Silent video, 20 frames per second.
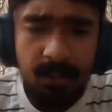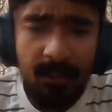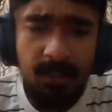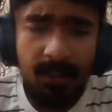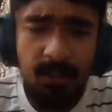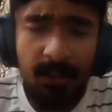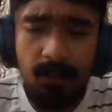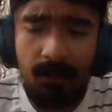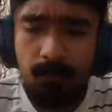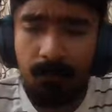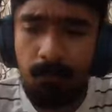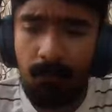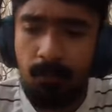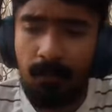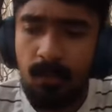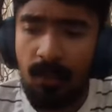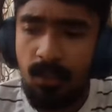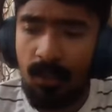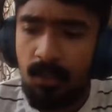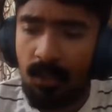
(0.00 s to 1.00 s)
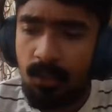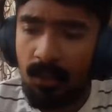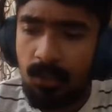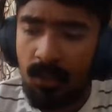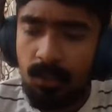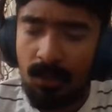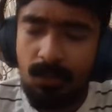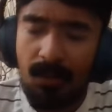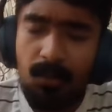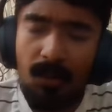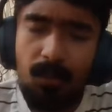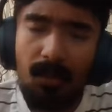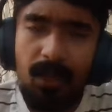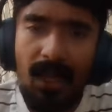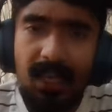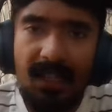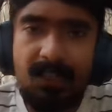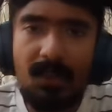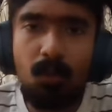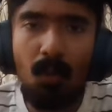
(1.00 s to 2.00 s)
Yeah. So
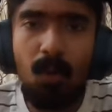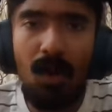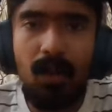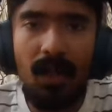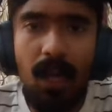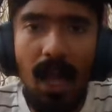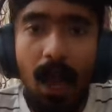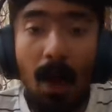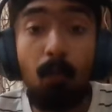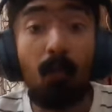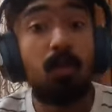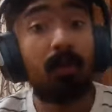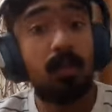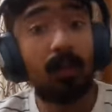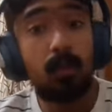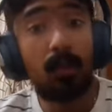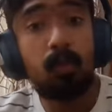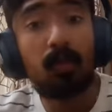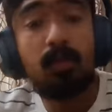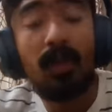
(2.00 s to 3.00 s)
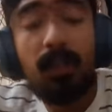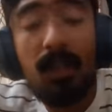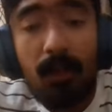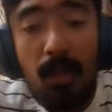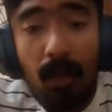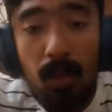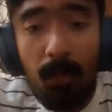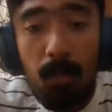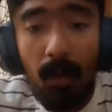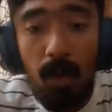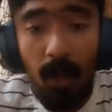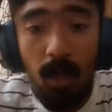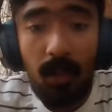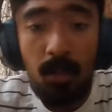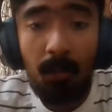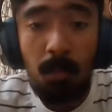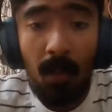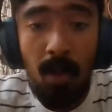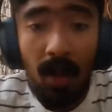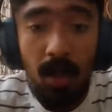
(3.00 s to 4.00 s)
that's what I wanted to tell you
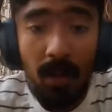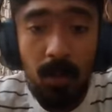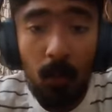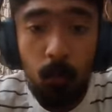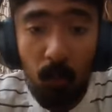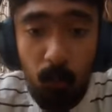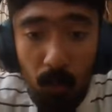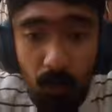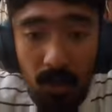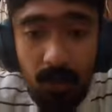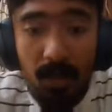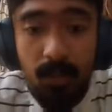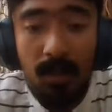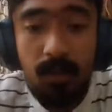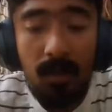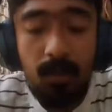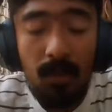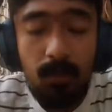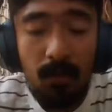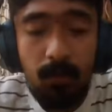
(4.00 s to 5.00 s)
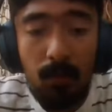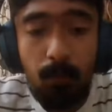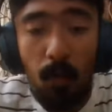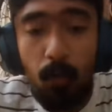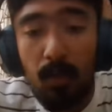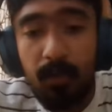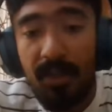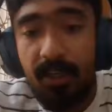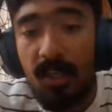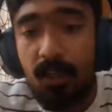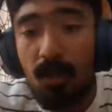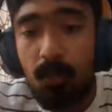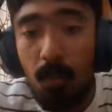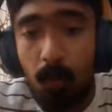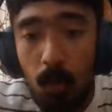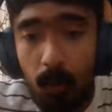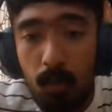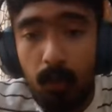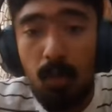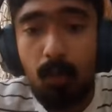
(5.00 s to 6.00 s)
about my week 14th
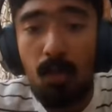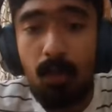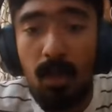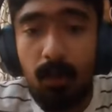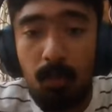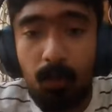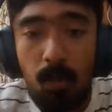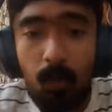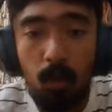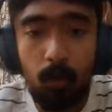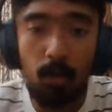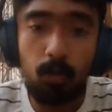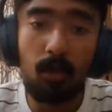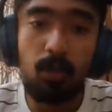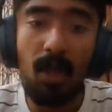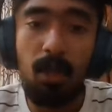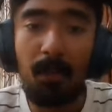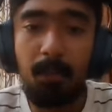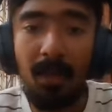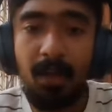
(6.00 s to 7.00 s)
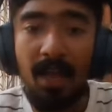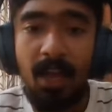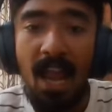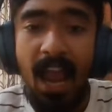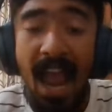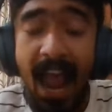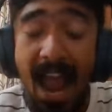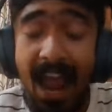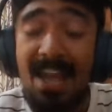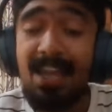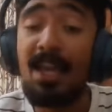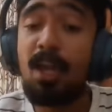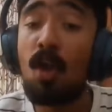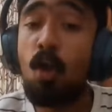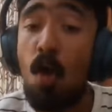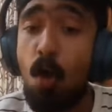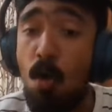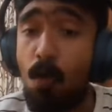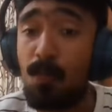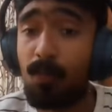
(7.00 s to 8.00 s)
module at Brototype, and I
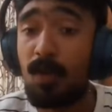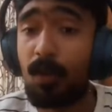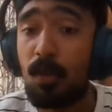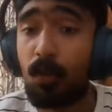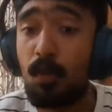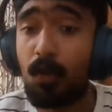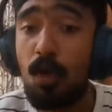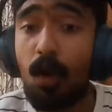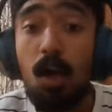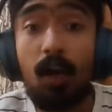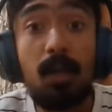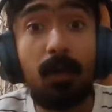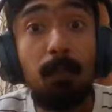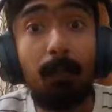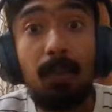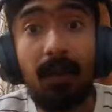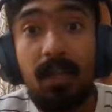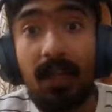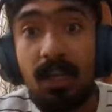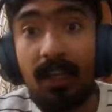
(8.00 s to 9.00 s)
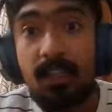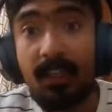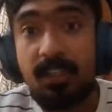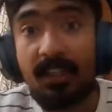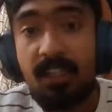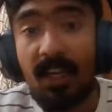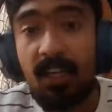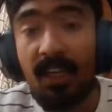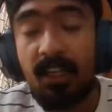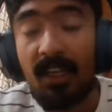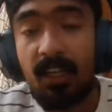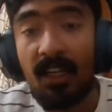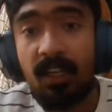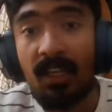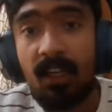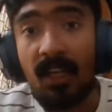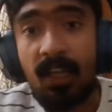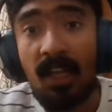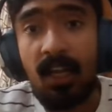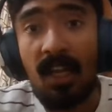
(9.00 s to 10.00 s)
hope you got a better
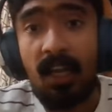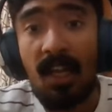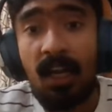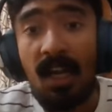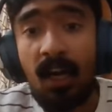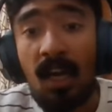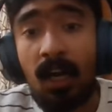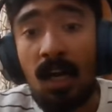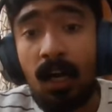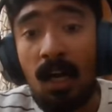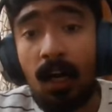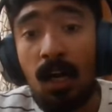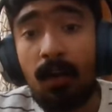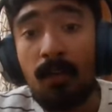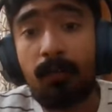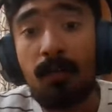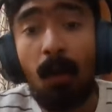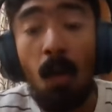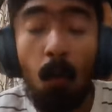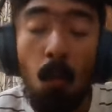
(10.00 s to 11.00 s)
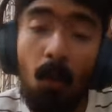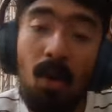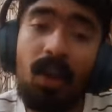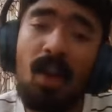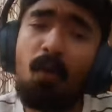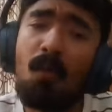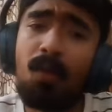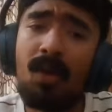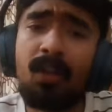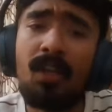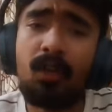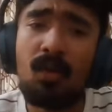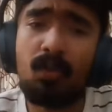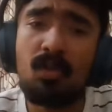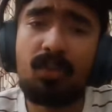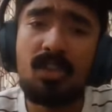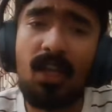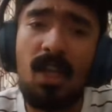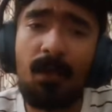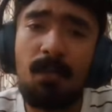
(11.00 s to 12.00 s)
understanding of what I wanted to
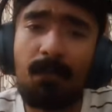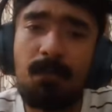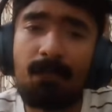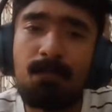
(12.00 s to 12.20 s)
say.